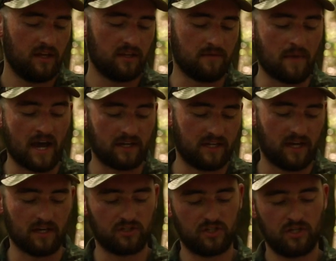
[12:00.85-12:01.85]
the mag
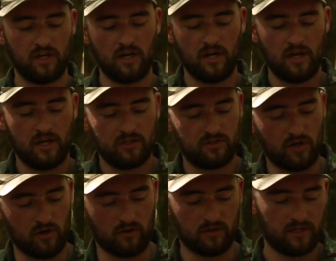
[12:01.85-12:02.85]
catch.
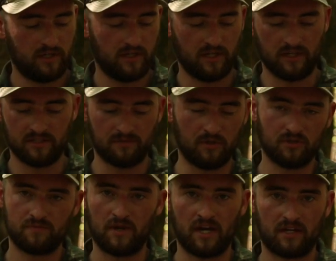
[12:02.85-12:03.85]
So it is a
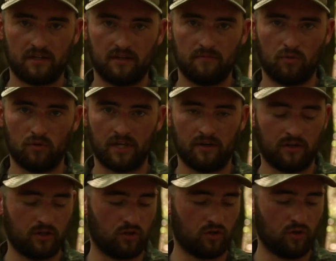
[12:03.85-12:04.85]
mil-spec bolt
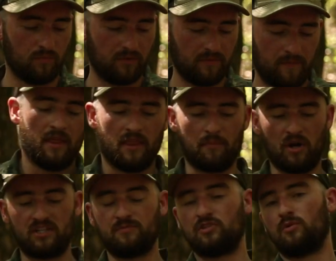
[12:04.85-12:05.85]
carrier group. That
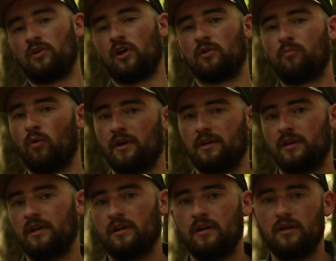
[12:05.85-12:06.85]
brings me to another point.
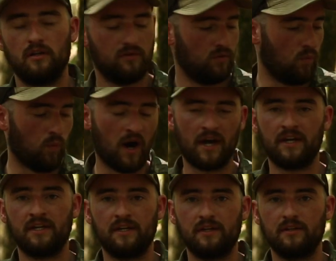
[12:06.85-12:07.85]

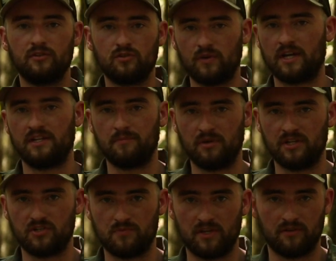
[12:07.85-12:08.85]
Why direct
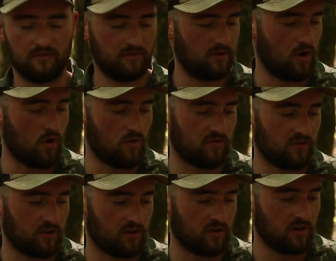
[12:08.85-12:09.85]
impingement
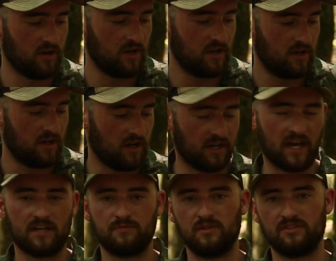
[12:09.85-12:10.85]
over a
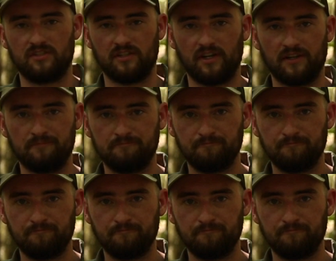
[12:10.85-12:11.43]
gas piston gun?